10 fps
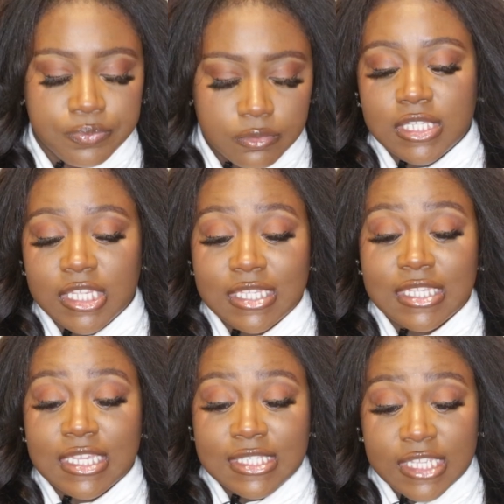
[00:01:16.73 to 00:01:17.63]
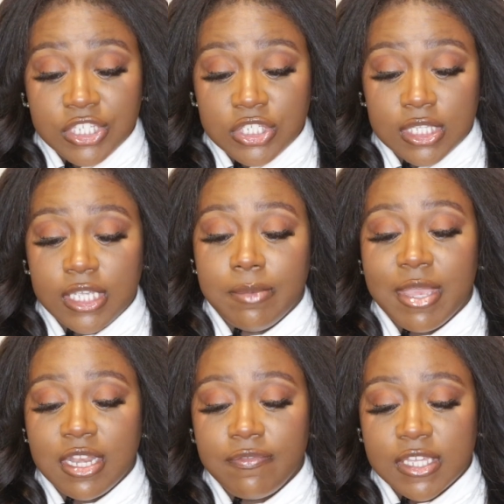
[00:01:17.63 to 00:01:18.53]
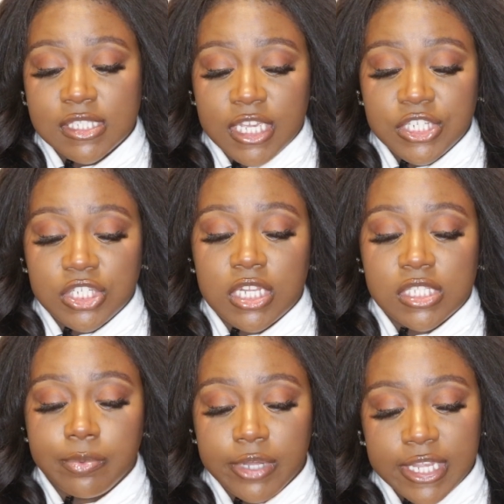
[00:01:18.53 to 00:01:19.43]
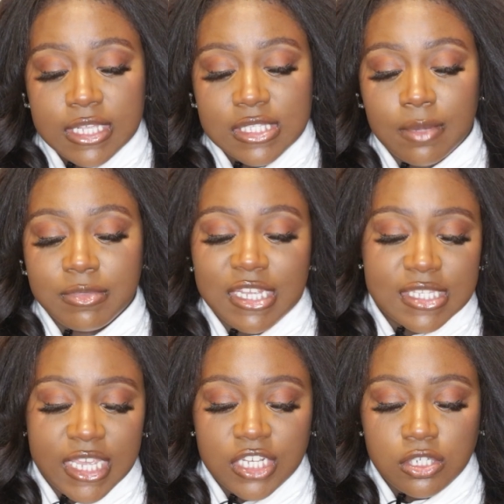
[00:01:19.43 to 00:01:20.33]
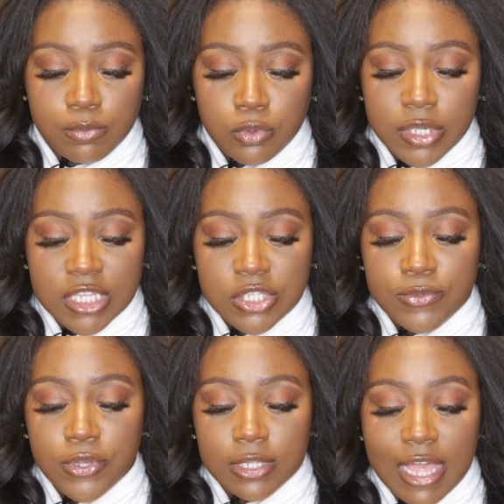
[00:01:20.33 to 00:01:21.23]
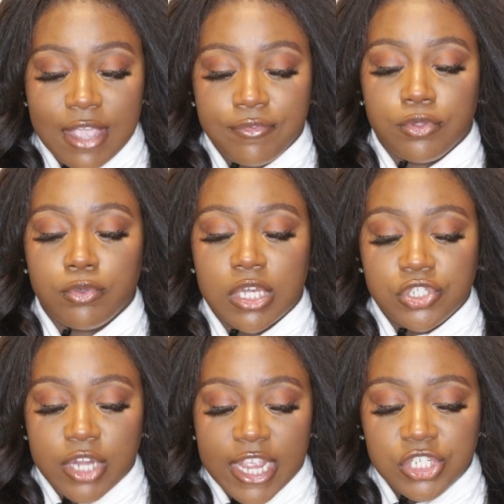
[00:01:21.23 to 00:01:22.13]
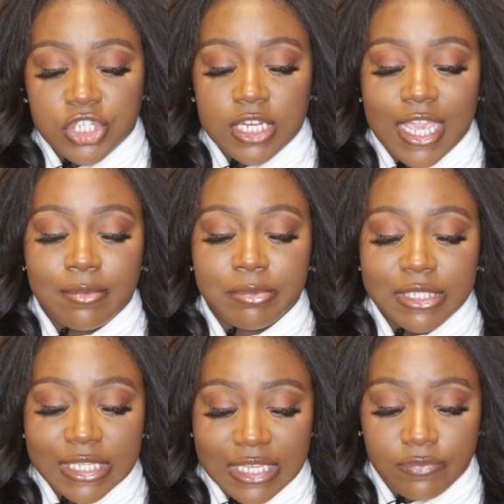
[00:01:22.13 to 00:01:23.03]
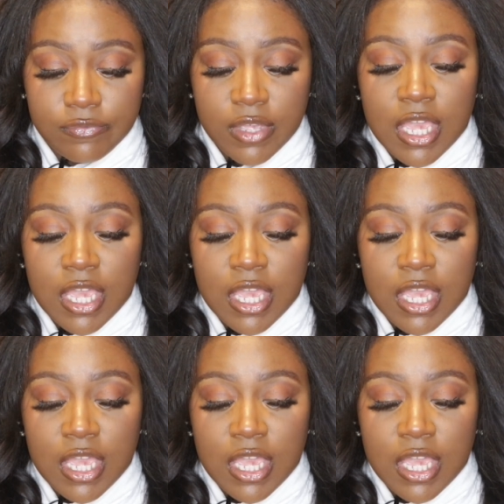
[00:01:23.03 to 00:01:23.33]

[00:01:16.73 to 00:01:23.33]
It says, essentially, manifestation is bringing something tangible into your life through attraction and belief,